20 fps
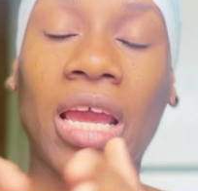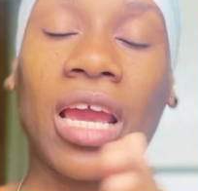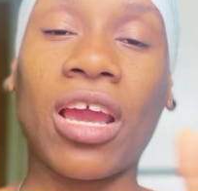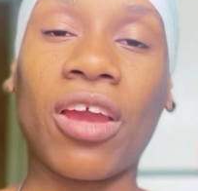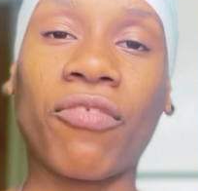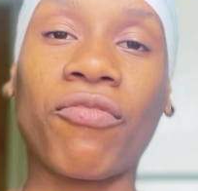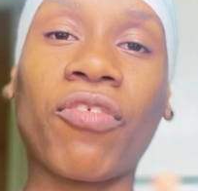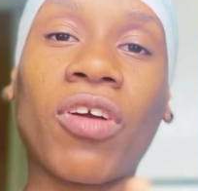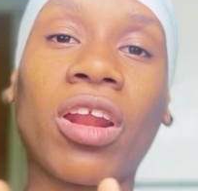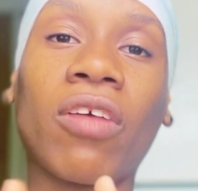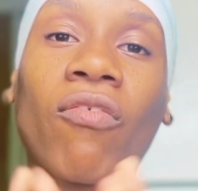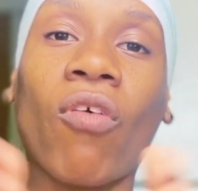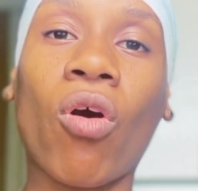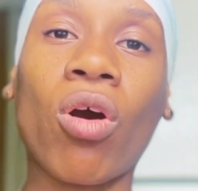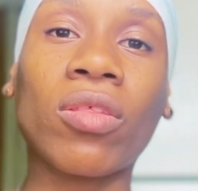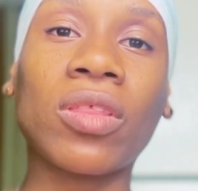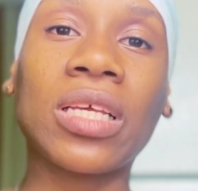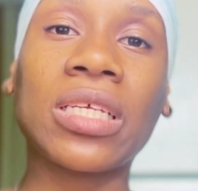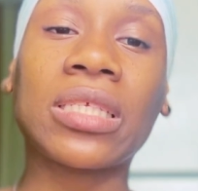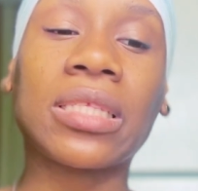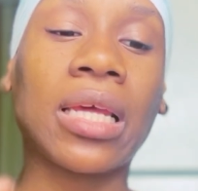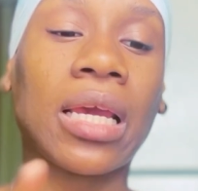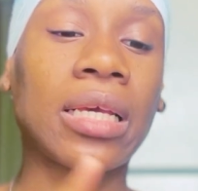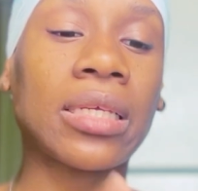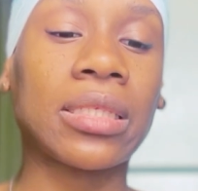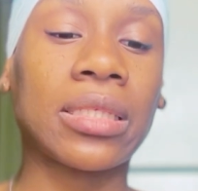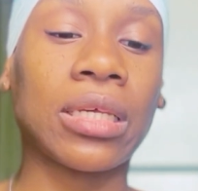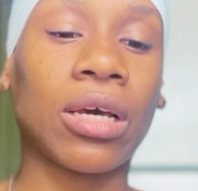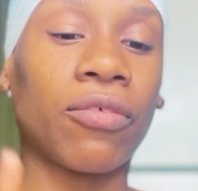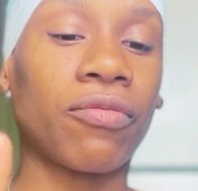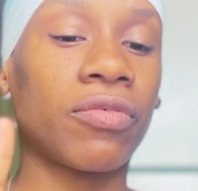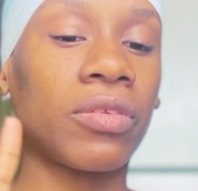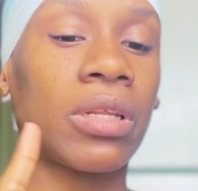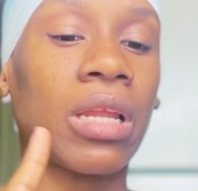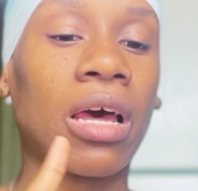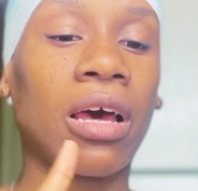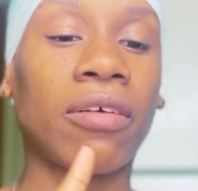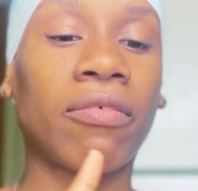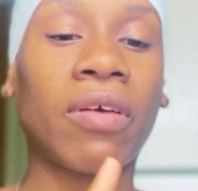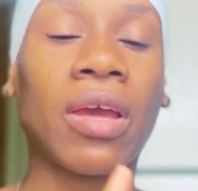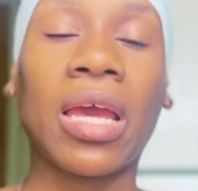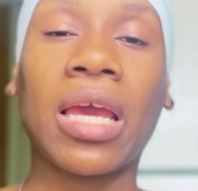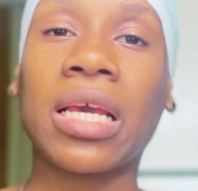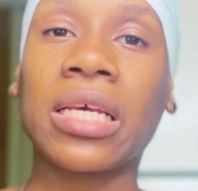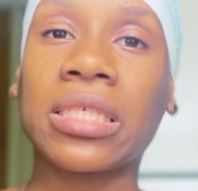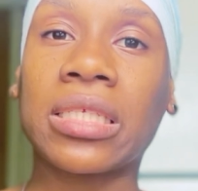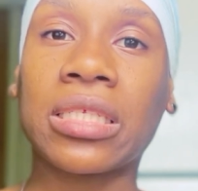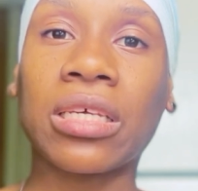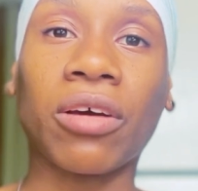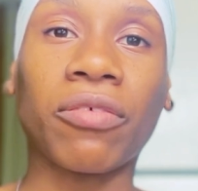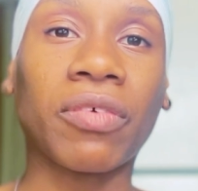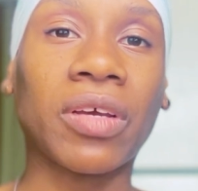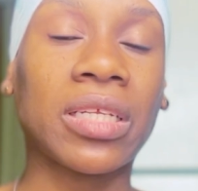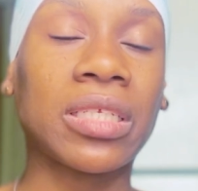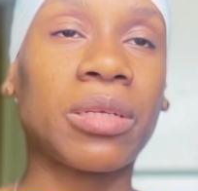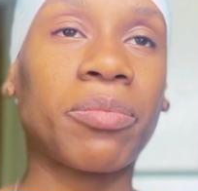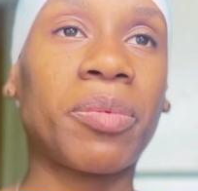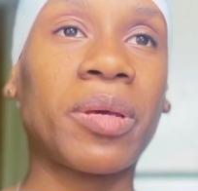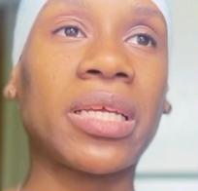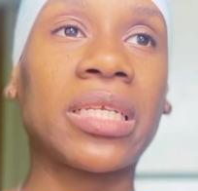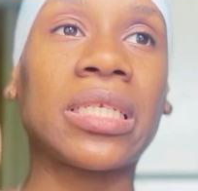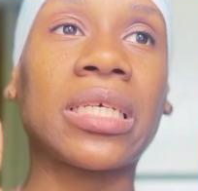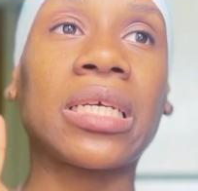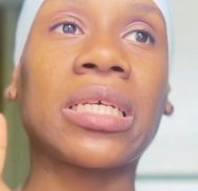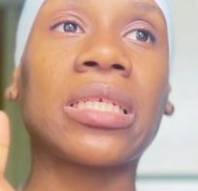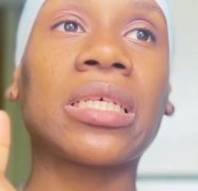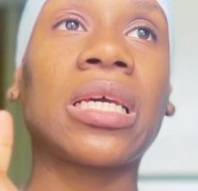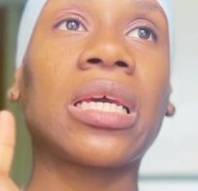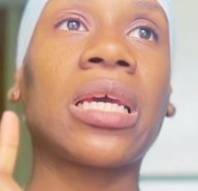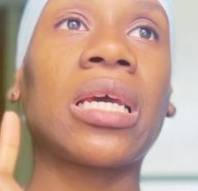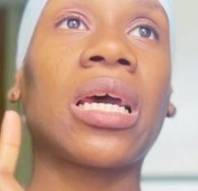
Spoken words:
in front of all these things, self-love, self-independent,